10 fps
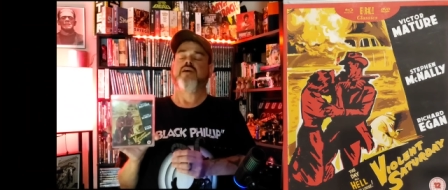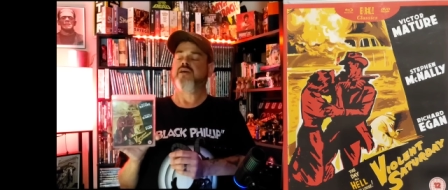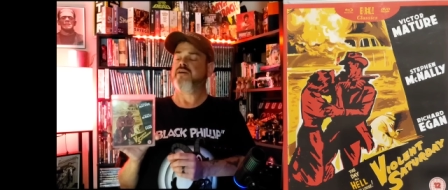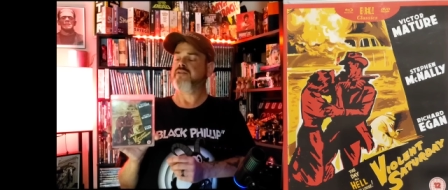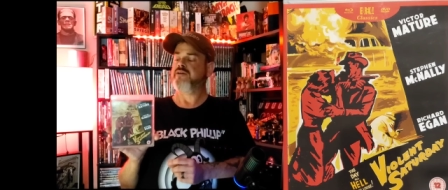
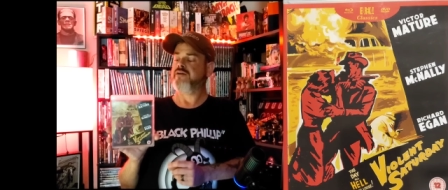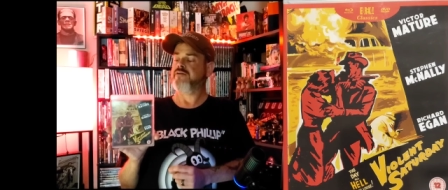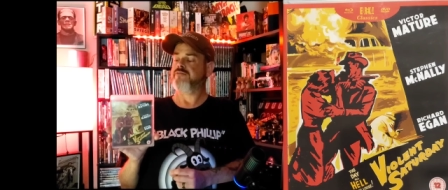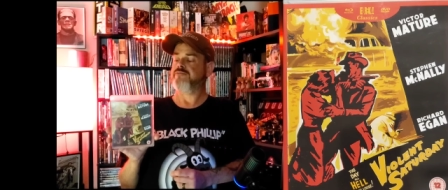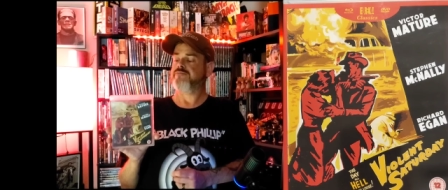and
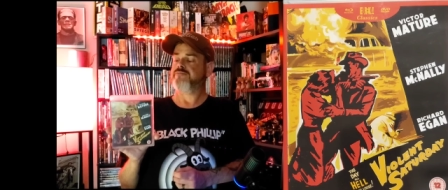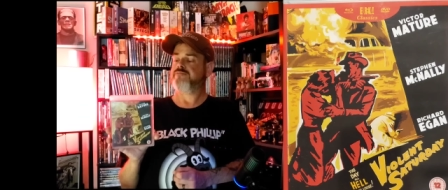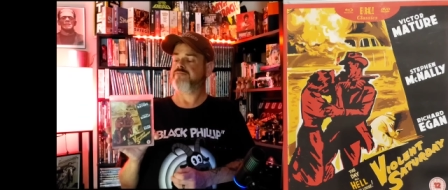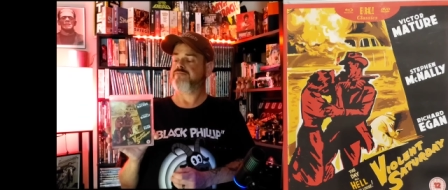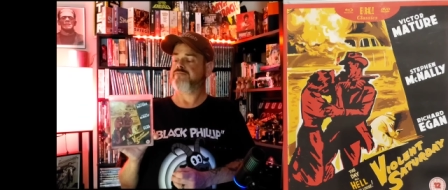um,
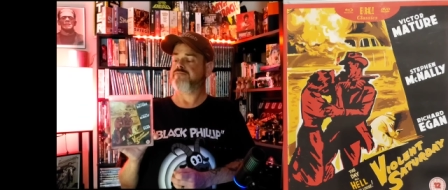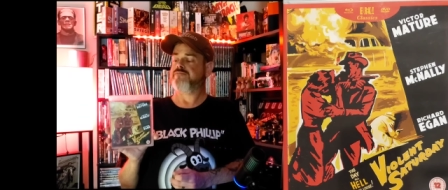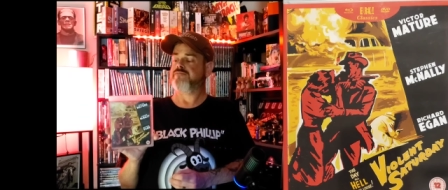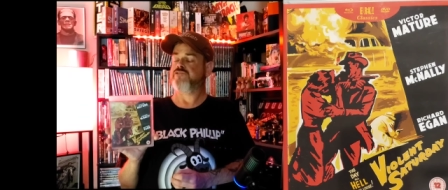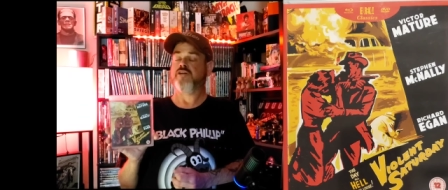
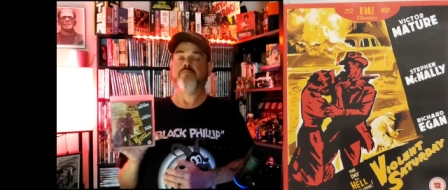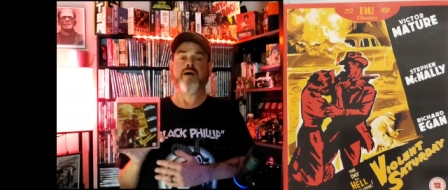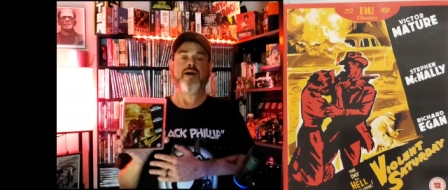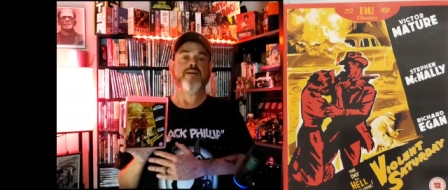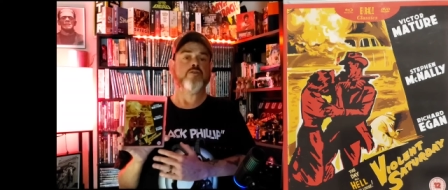done
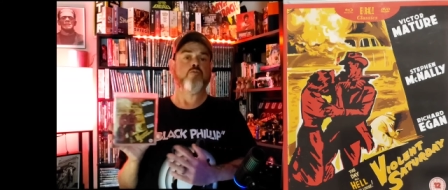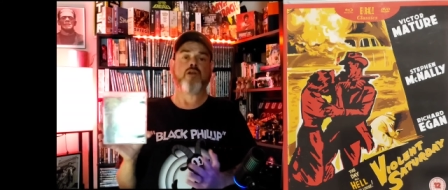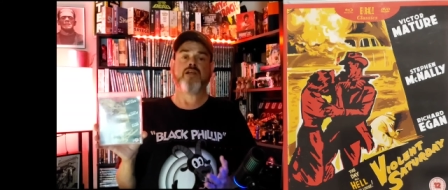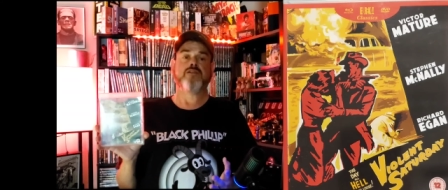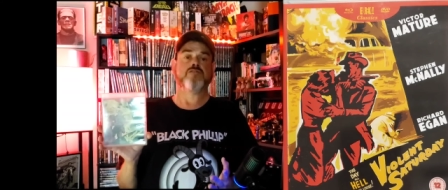by
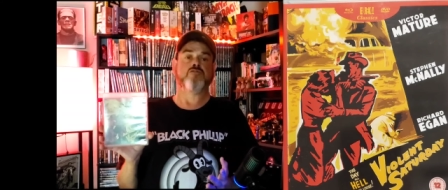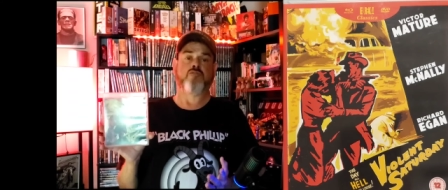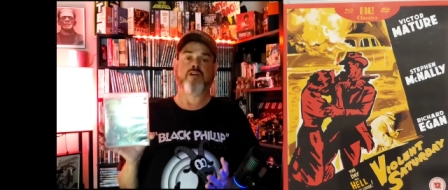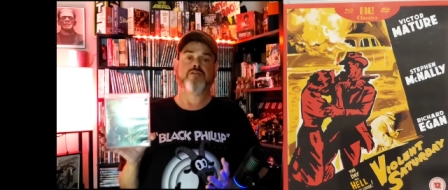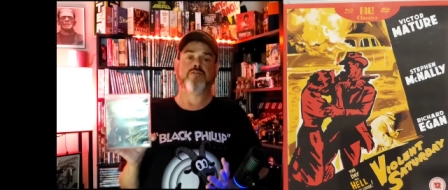great
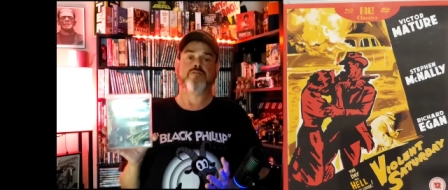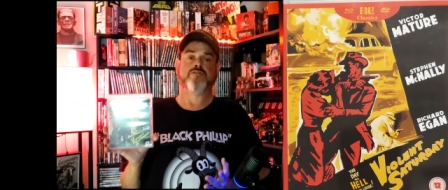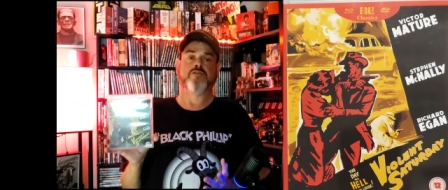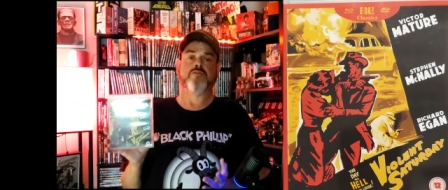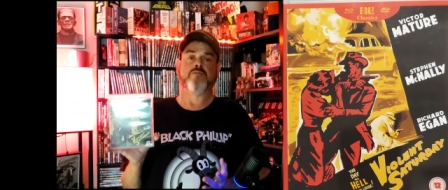
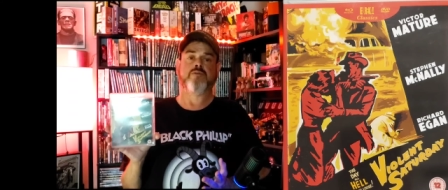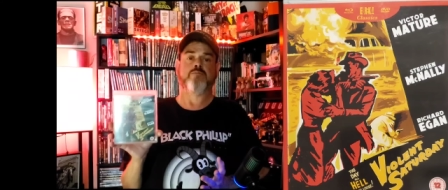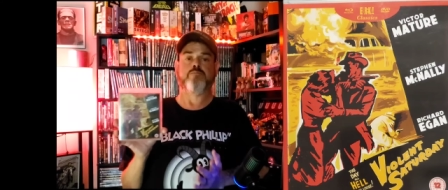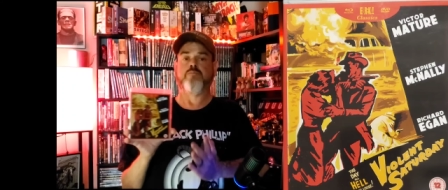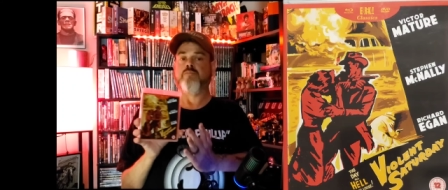directors. So
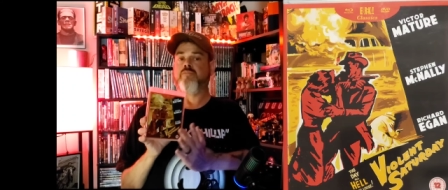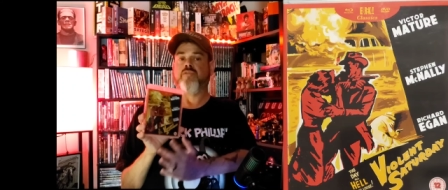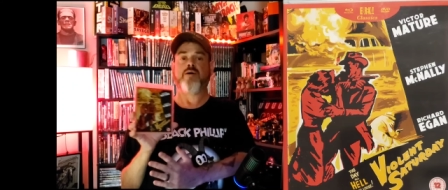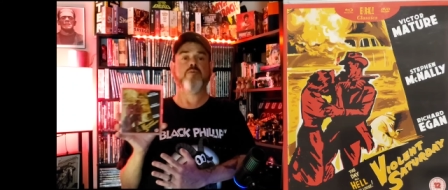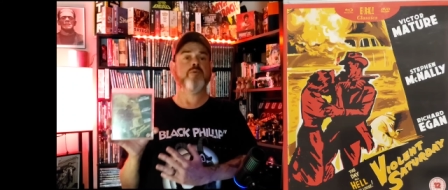
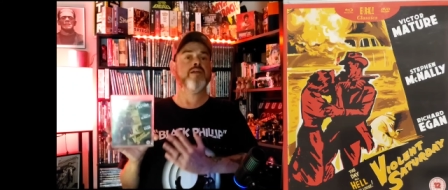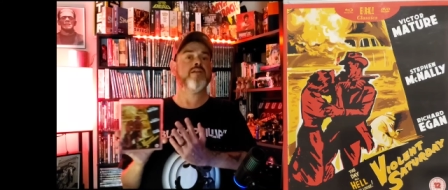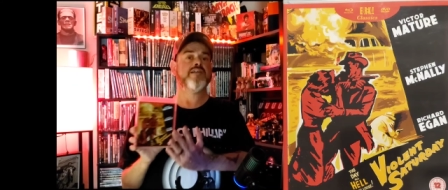that would be a